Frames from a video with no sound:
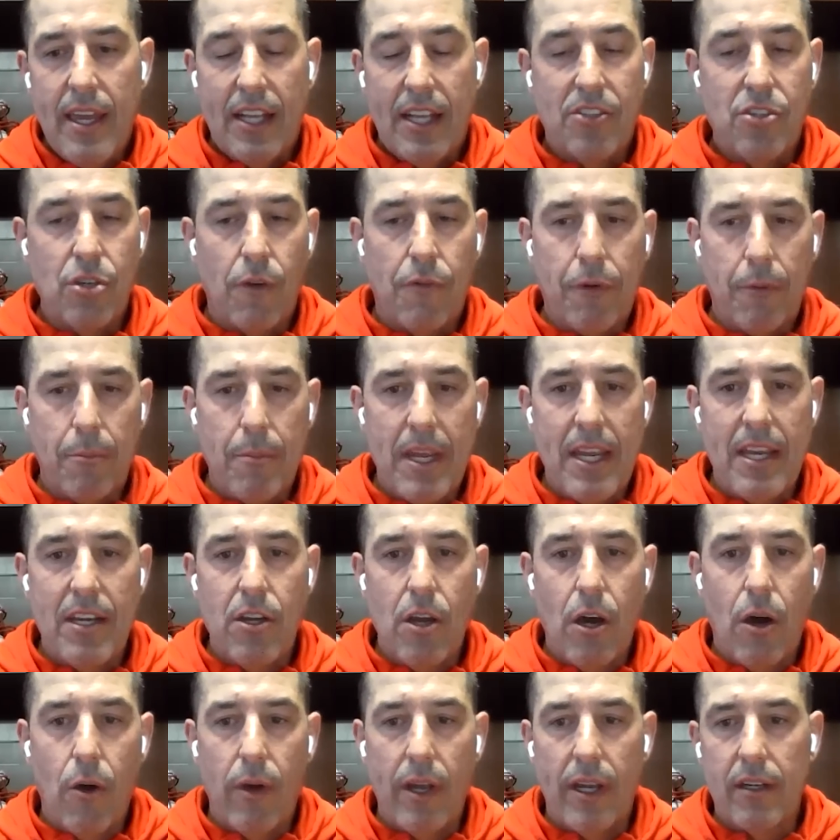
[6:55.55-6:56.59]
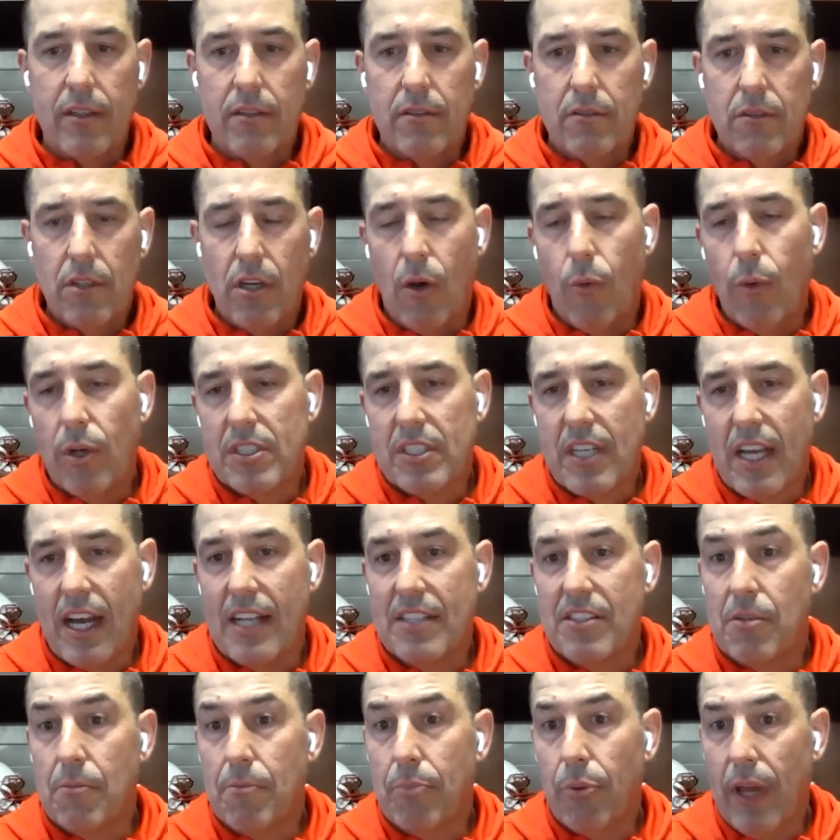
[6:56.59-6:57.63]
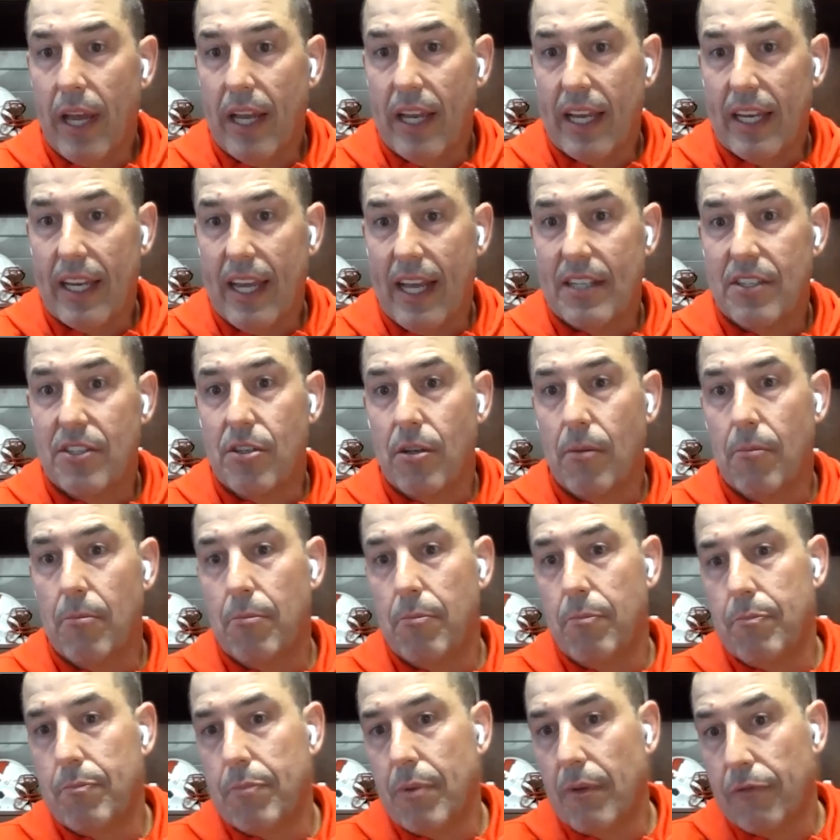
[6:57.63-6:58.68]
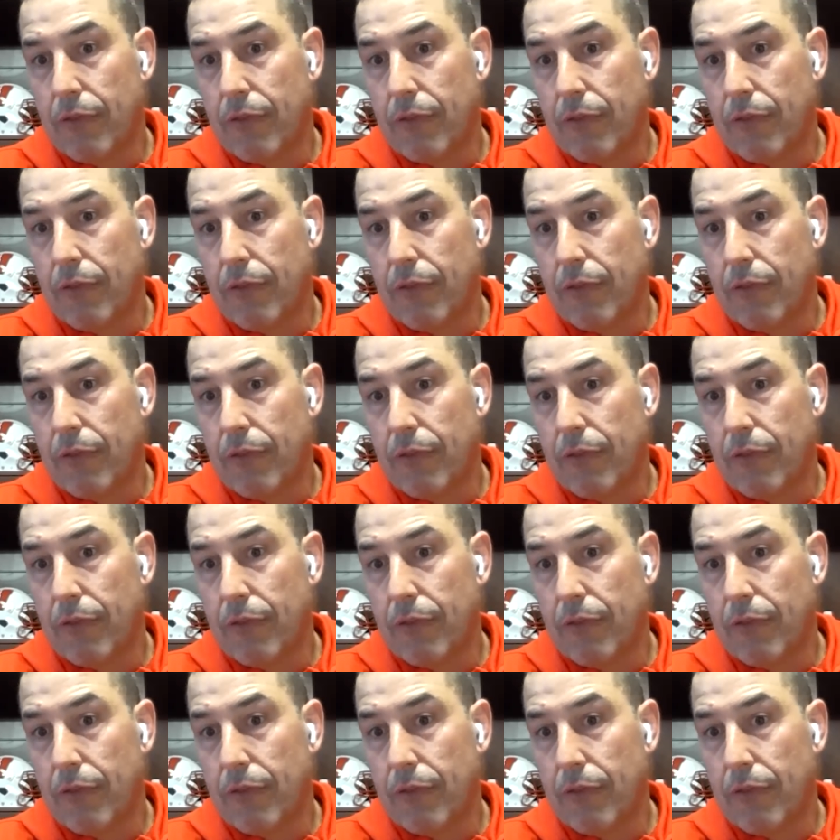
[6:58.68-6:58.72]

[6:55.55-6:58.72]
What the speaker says: And so for me, knowing, Wisconsin, playing against them